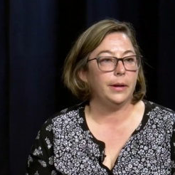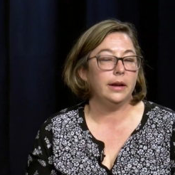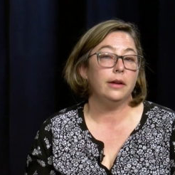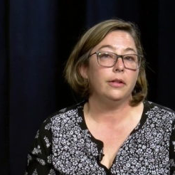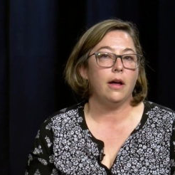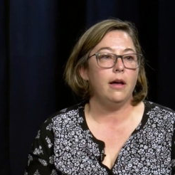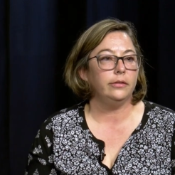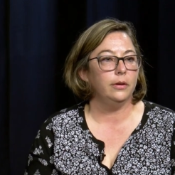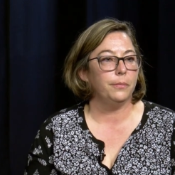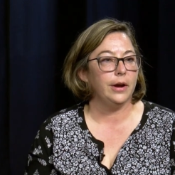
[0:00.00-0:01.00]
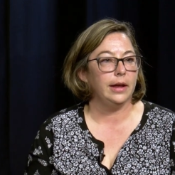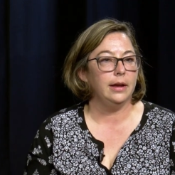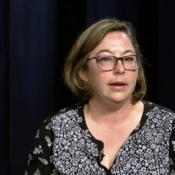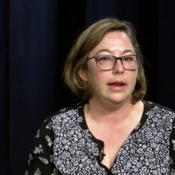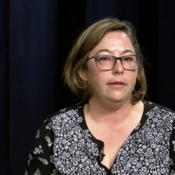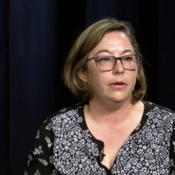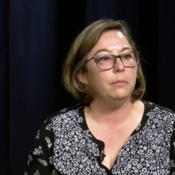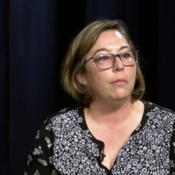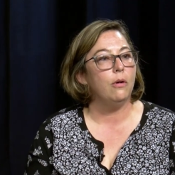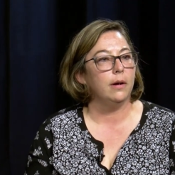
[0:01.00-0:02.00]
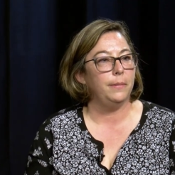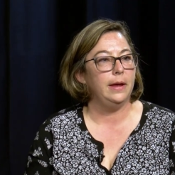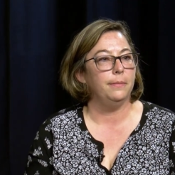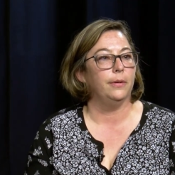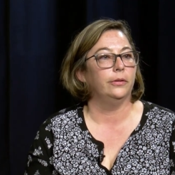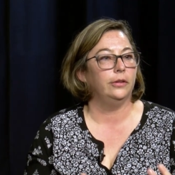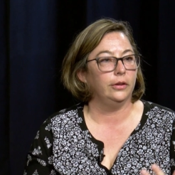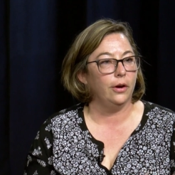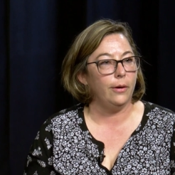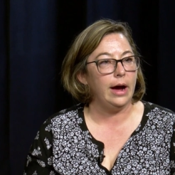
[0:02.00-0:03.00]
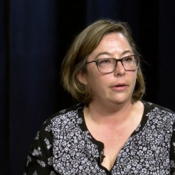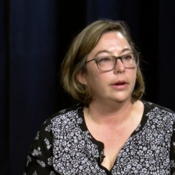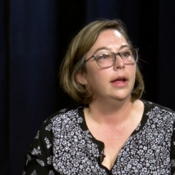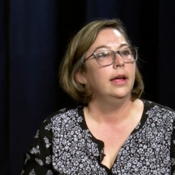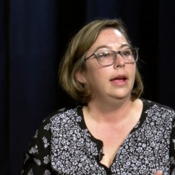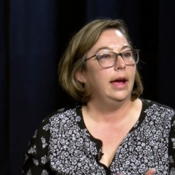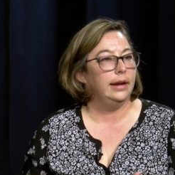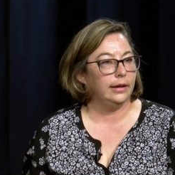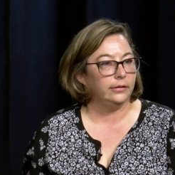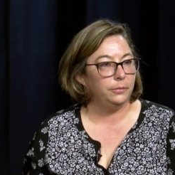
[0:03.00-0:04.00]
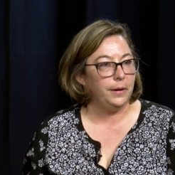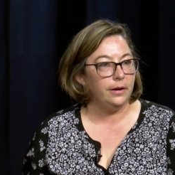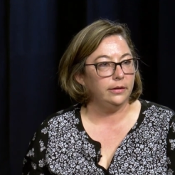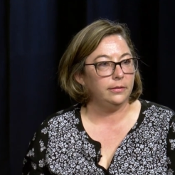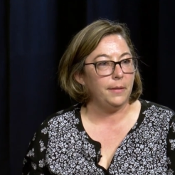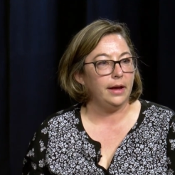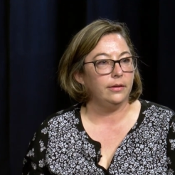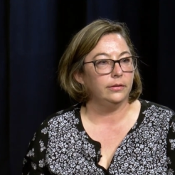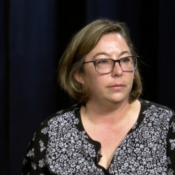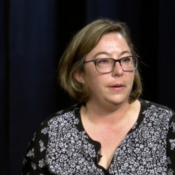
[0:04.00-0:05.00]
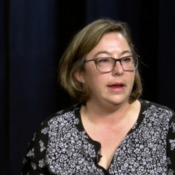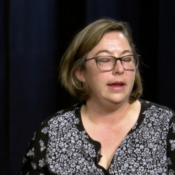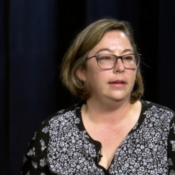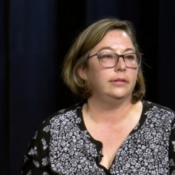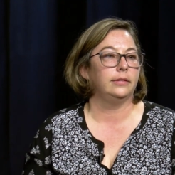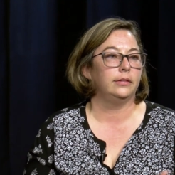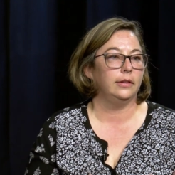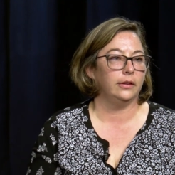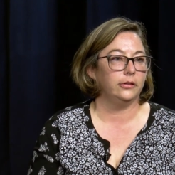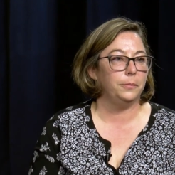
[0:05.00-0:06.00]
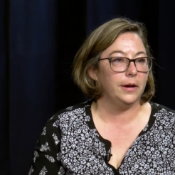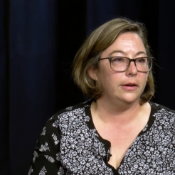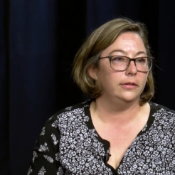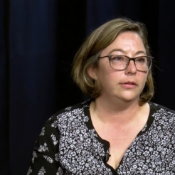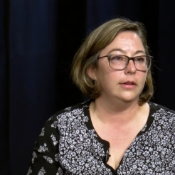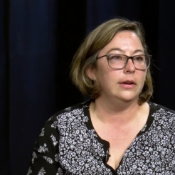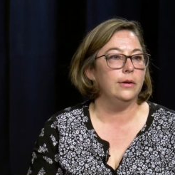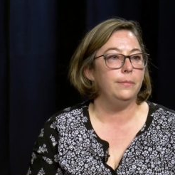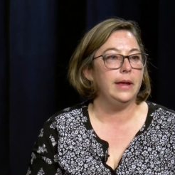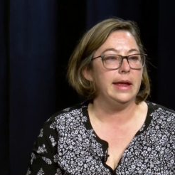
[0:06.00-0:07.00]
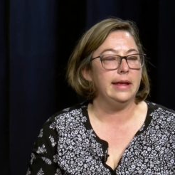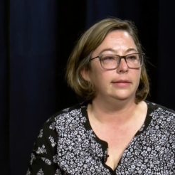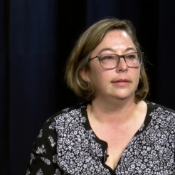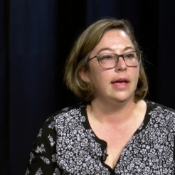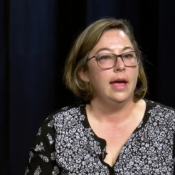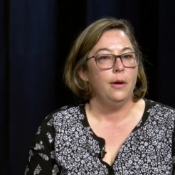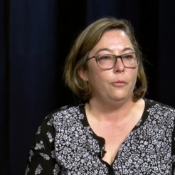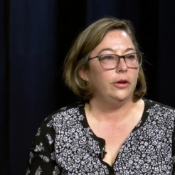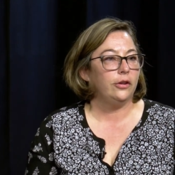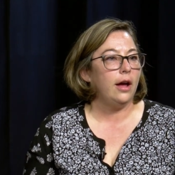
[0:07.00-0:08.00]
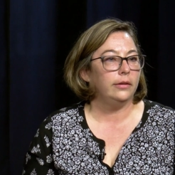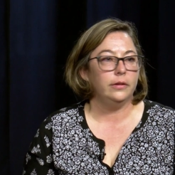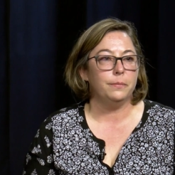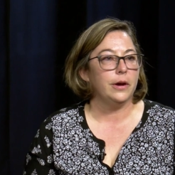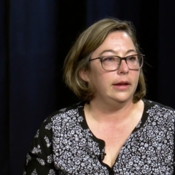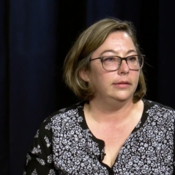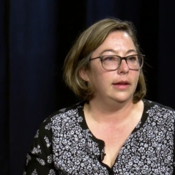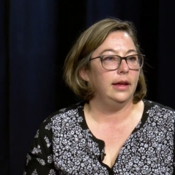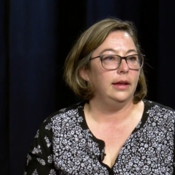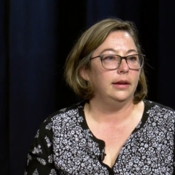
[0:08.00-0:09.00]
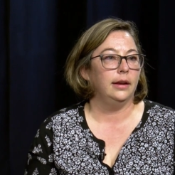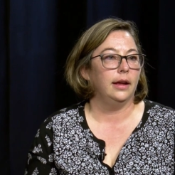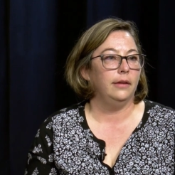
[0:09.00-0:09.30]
But it'll also bring in even more people to go out and experience Michael's piece, to experience the new piece, which also brings in